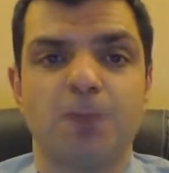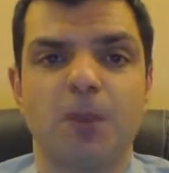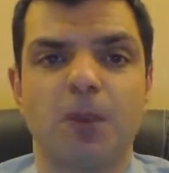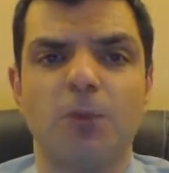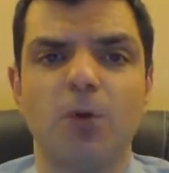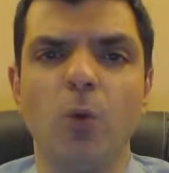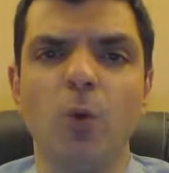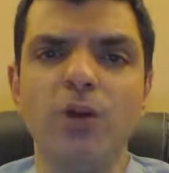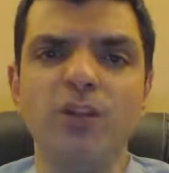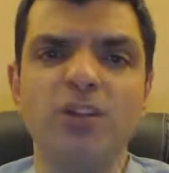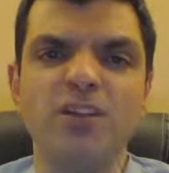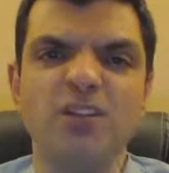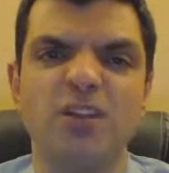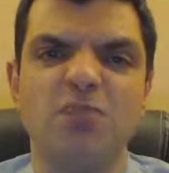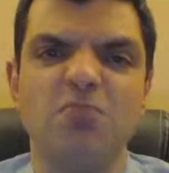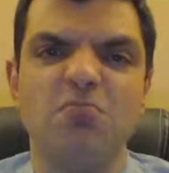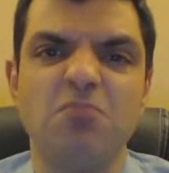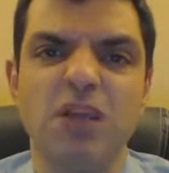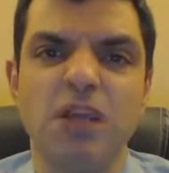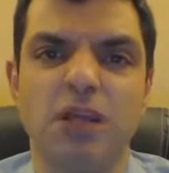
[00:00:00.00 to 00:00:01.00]
but what does
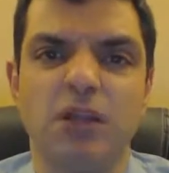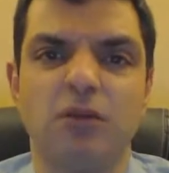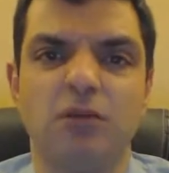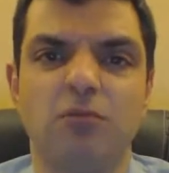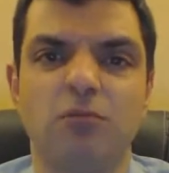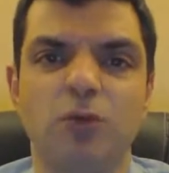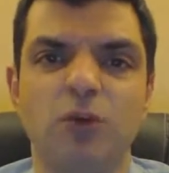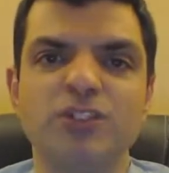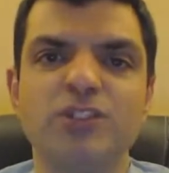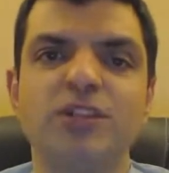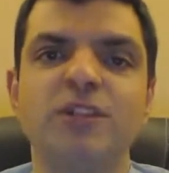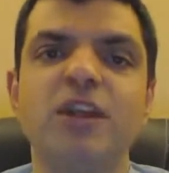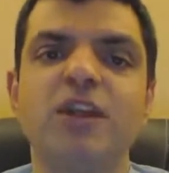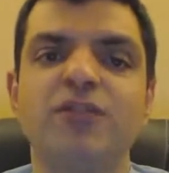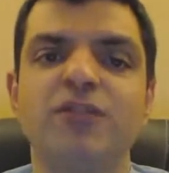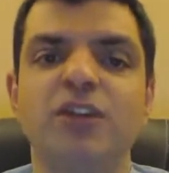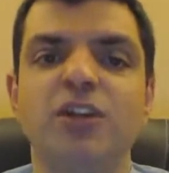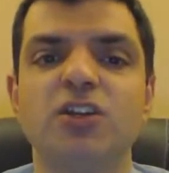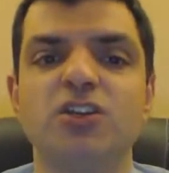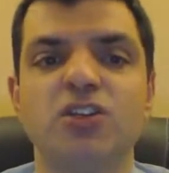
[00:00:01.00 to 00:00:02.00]
it mean? What's the
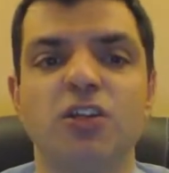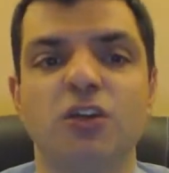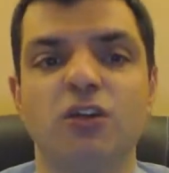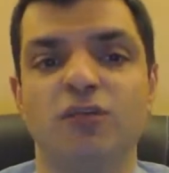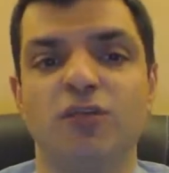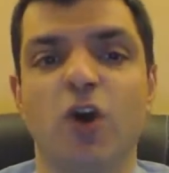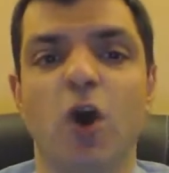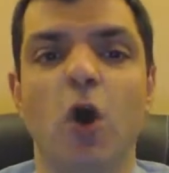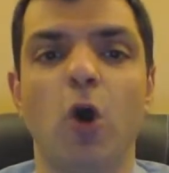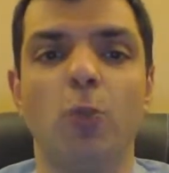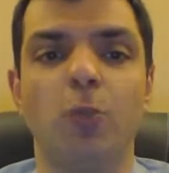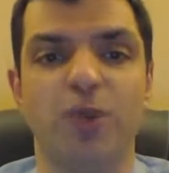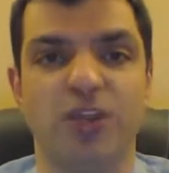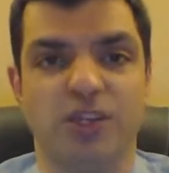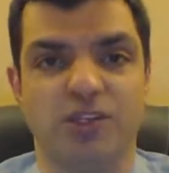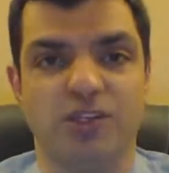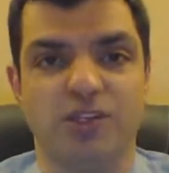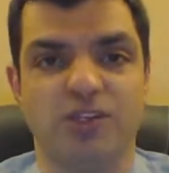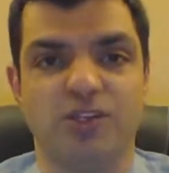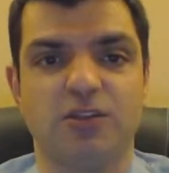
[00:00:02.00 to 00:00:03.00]
definition of
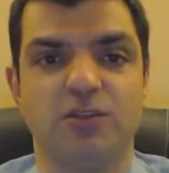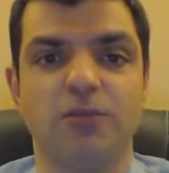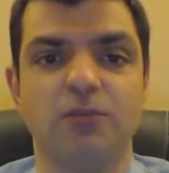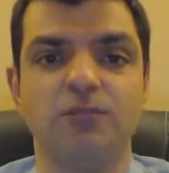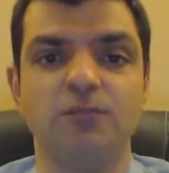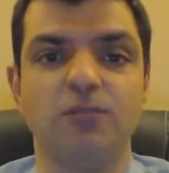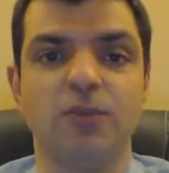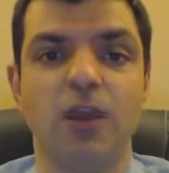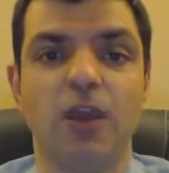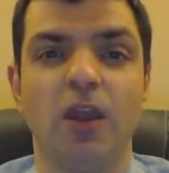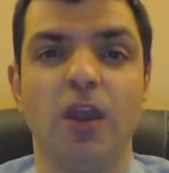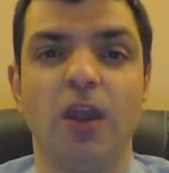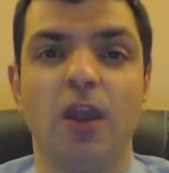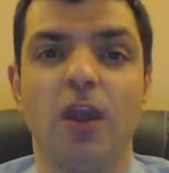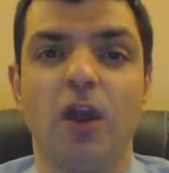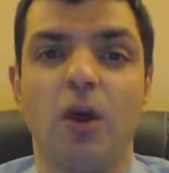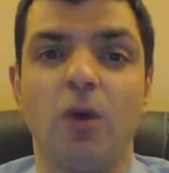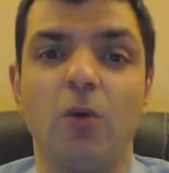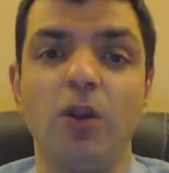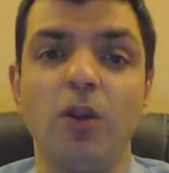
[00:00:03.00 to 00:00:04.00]
obese?
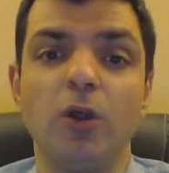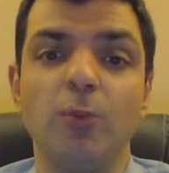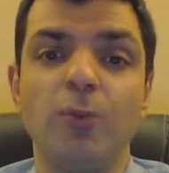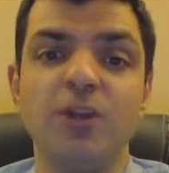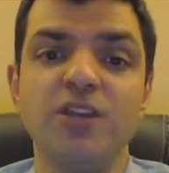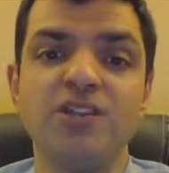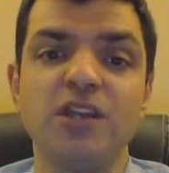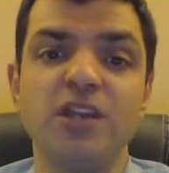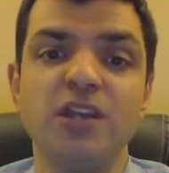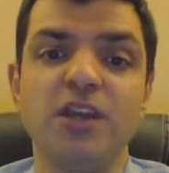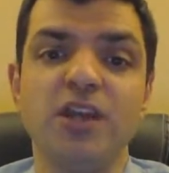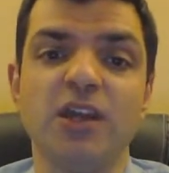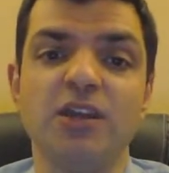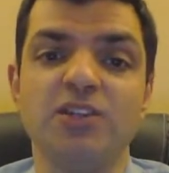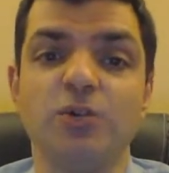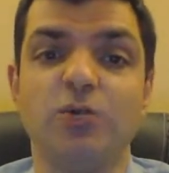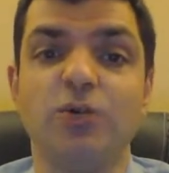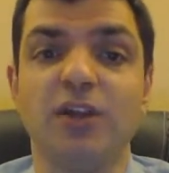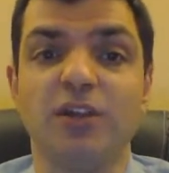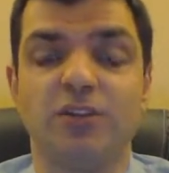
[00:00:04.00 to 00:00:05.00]
Well, obesity
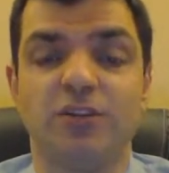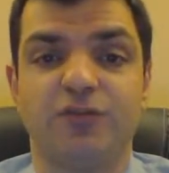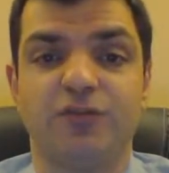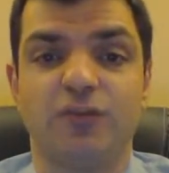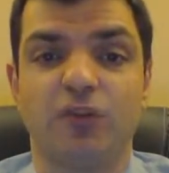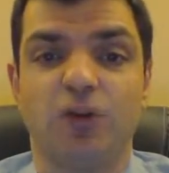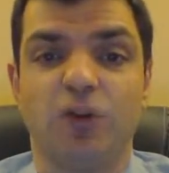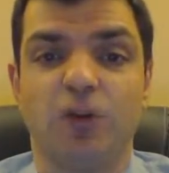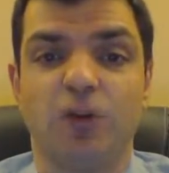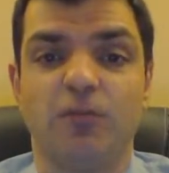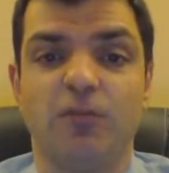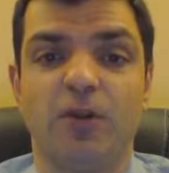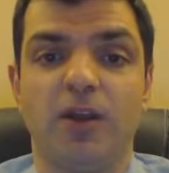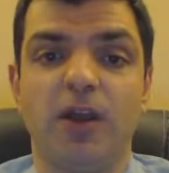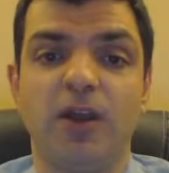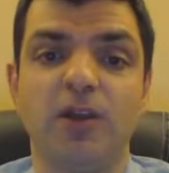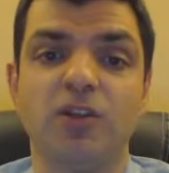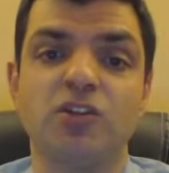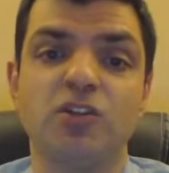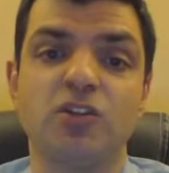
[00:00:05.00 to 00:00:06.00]
is a relative term,
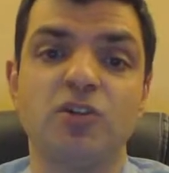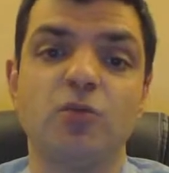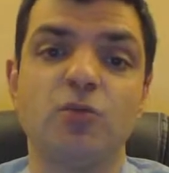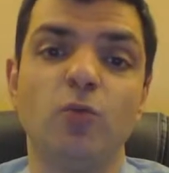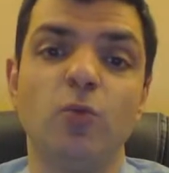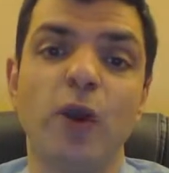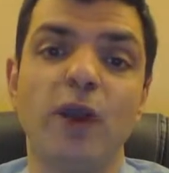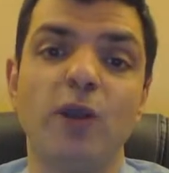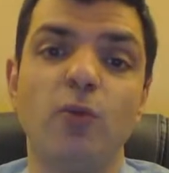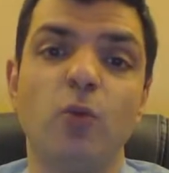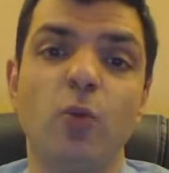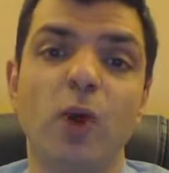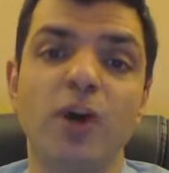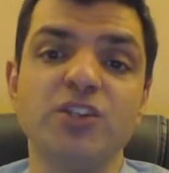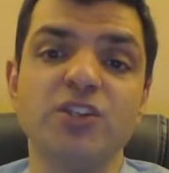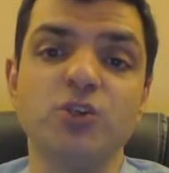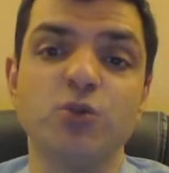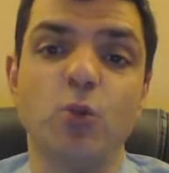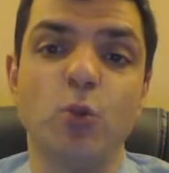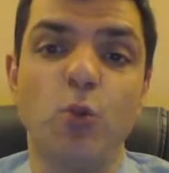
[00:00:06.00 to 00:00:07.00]
and it's when
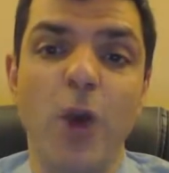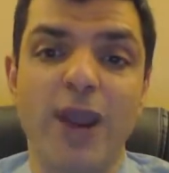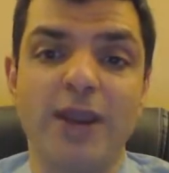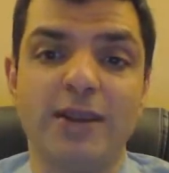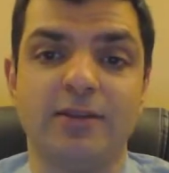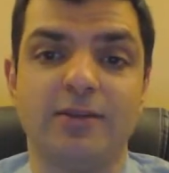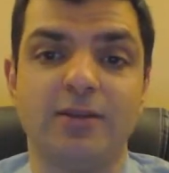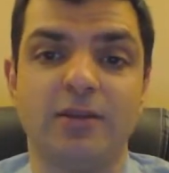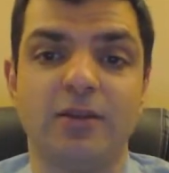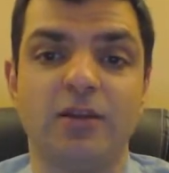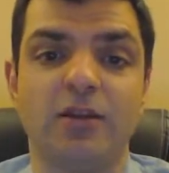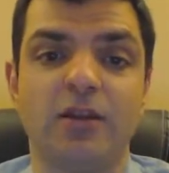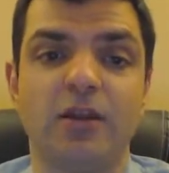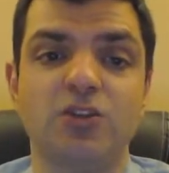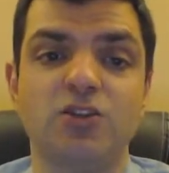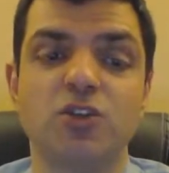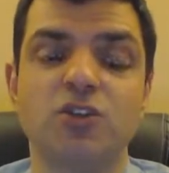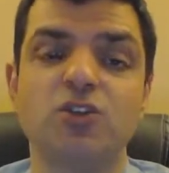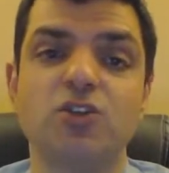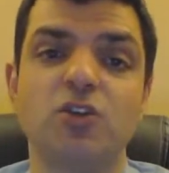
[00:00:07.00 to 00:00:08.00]
one's weight
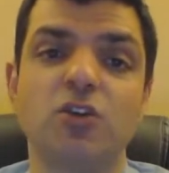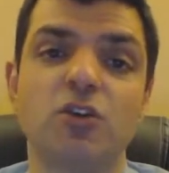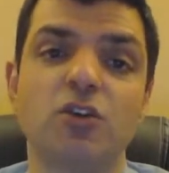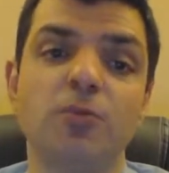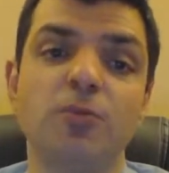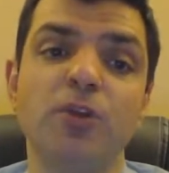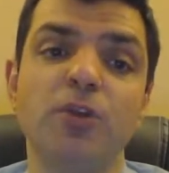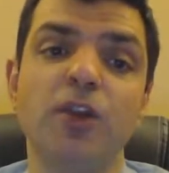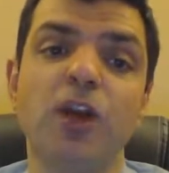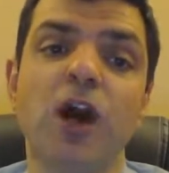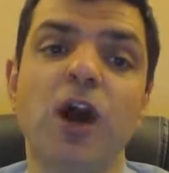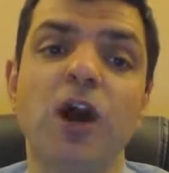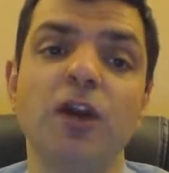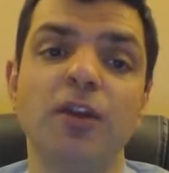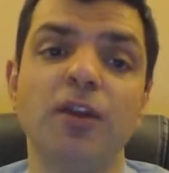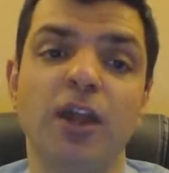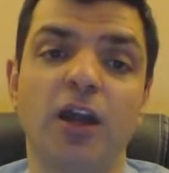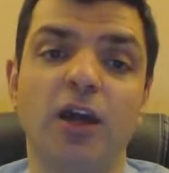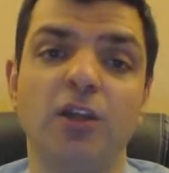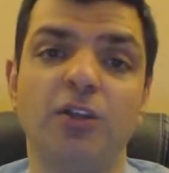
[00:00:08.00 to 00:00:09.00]
is considered to be
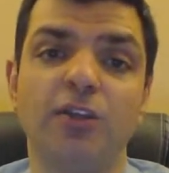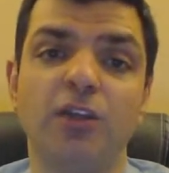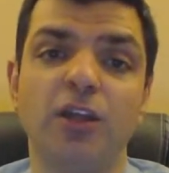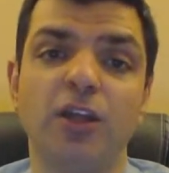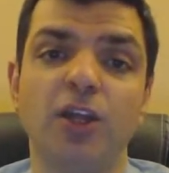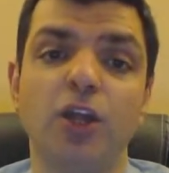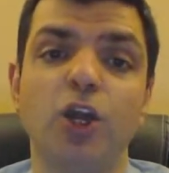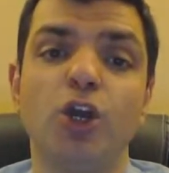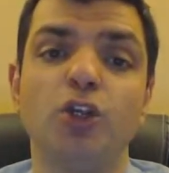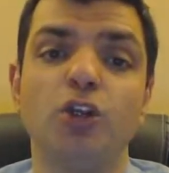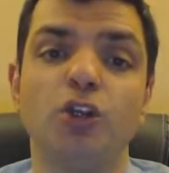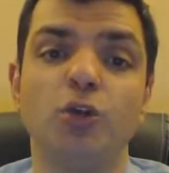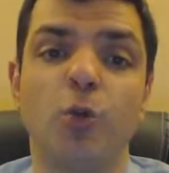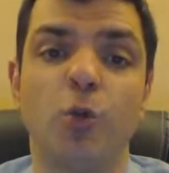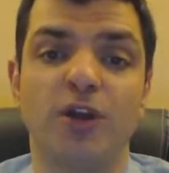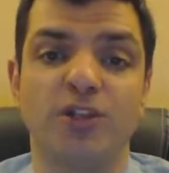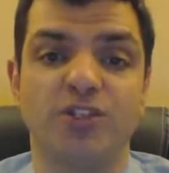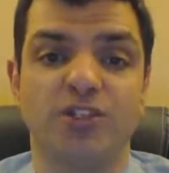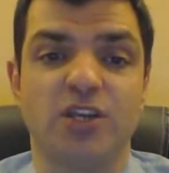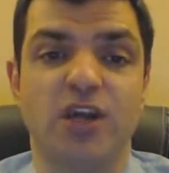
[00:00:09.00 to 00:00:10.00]
unhealthy to
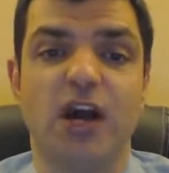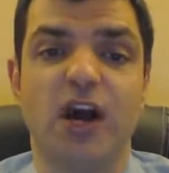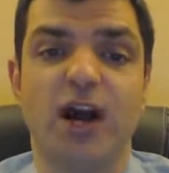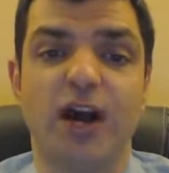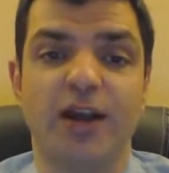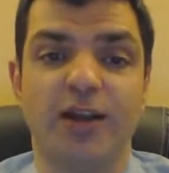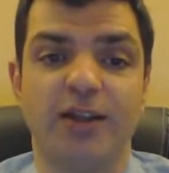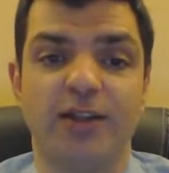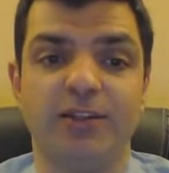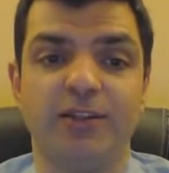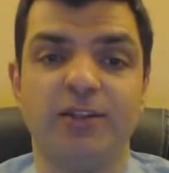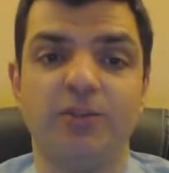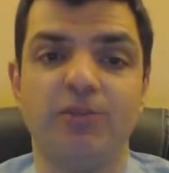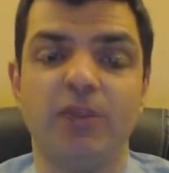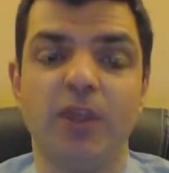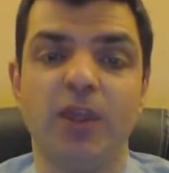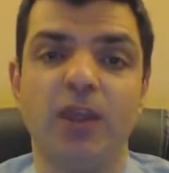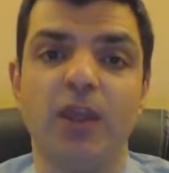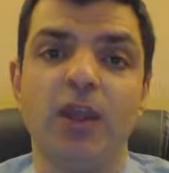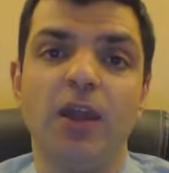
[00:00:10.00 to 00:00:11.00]
one's height.
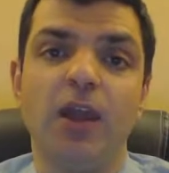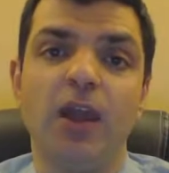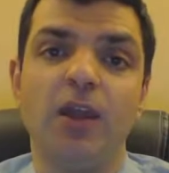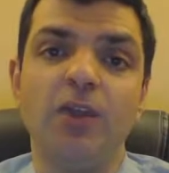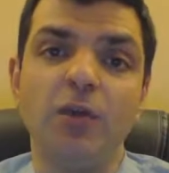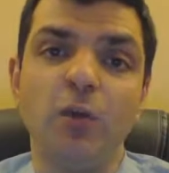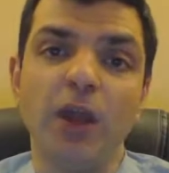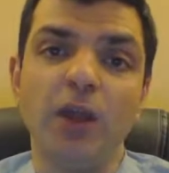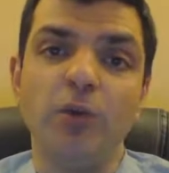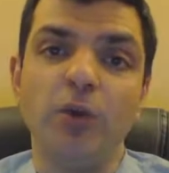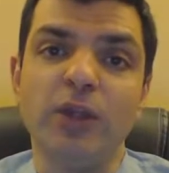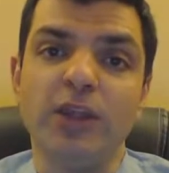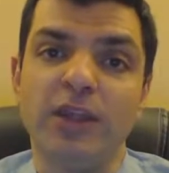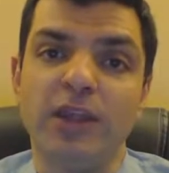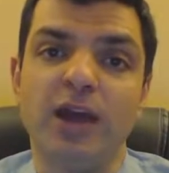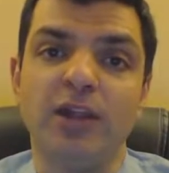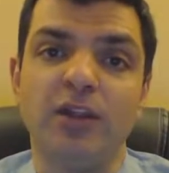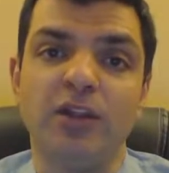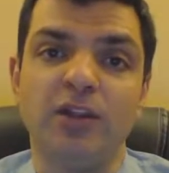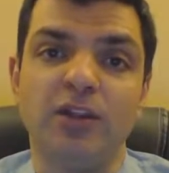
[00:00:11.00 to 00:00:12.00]
And the way we
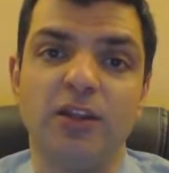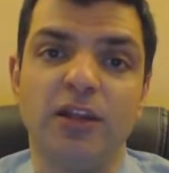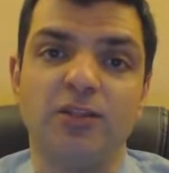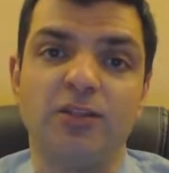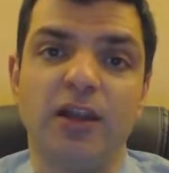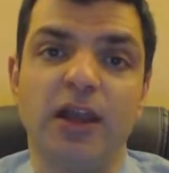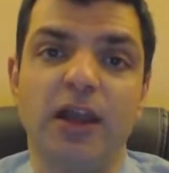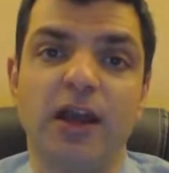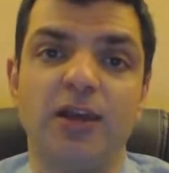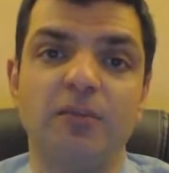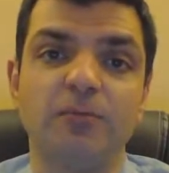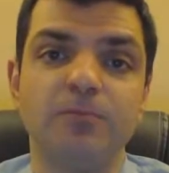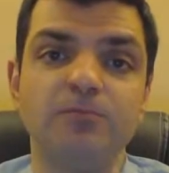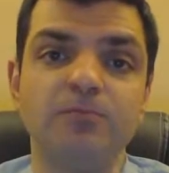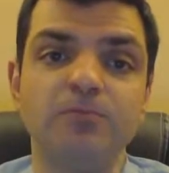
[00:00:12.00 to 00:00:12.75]
calculate that